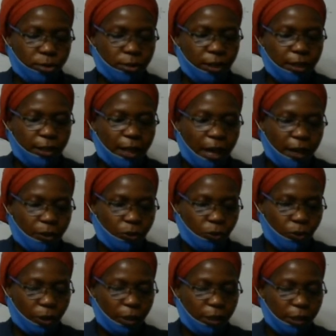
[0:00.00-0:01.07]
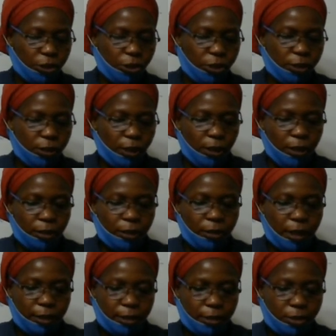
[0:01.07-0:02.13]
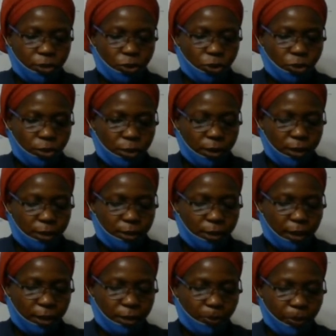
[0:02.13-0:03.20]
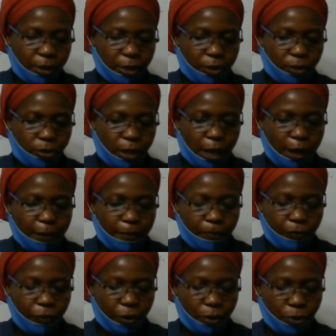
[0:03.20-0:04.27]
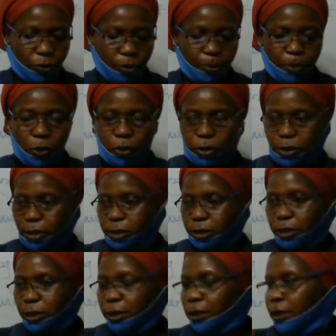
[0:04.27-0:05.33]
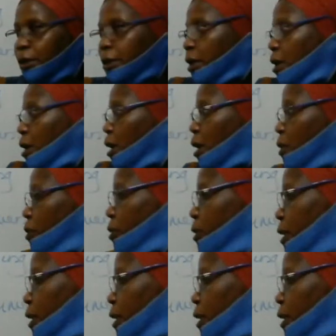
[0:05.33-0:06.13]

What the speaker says: the language that is used in that particular report. I would